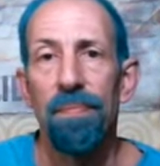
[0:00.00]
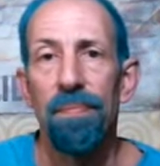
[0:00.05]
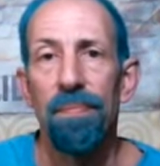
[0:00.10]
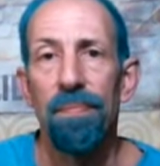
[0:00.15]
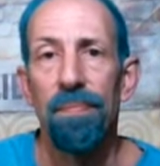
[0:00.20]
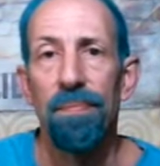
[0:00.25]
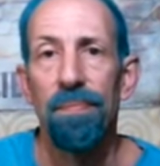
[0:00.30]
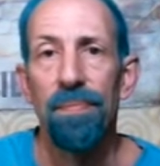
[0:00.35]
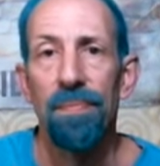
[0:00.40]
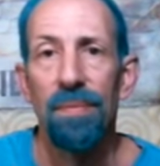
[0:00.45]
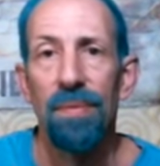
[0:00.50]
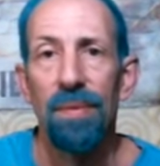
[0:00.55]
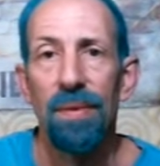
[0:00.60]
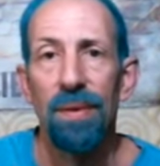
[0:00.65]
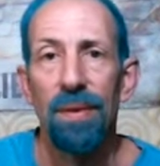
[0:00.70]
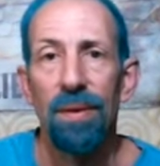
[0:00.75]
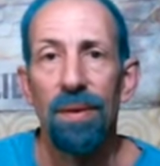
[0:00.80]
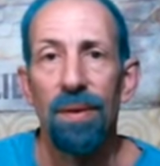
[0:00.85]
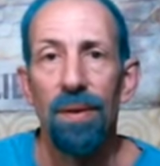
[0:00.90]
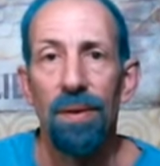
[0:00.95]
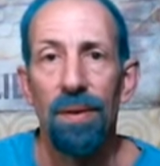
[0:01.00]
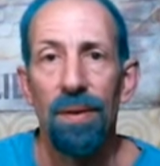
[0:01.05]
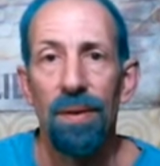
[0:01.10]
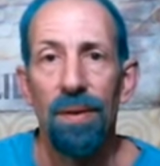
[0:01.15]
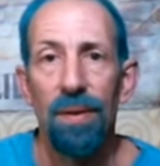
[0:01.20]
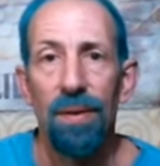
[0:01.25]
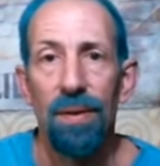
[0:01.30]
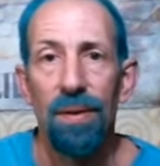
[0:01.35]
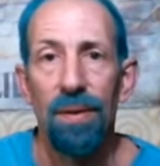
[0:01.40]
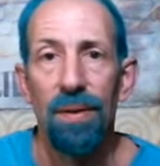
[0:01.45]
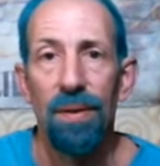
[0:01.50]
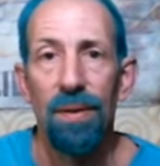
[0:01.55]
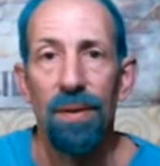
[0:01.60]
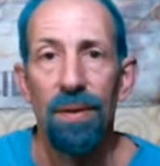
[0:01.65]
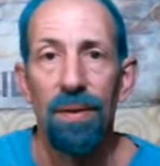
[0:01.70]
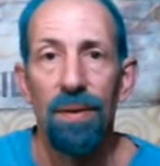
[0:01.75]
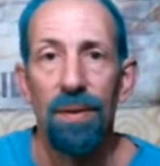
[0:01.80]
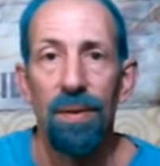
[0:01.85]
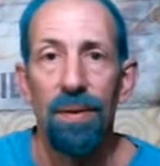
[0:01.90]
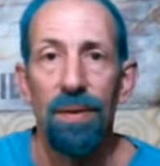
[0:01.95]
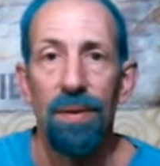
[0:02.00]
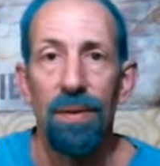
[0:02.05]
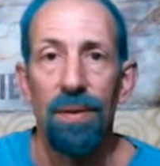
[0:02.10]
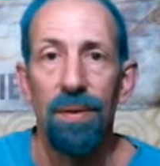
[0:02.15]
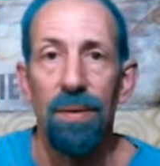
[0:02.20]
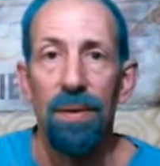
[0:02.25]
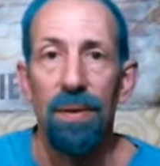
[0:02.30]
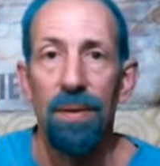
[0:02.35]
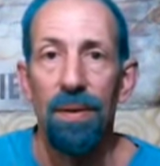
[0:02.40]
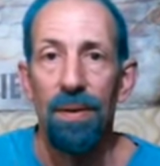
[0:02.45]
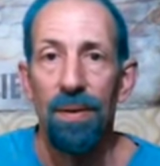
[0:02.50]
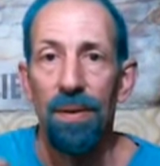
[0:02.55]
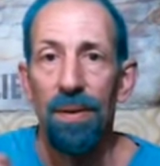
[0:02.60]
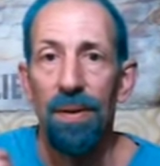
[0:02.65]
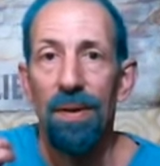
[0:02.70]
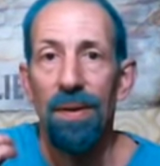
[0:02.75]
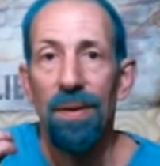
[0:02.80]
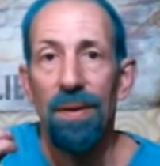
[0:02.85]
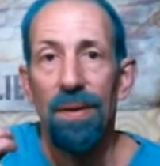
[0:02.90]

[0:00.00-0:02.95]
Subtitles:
[no speech]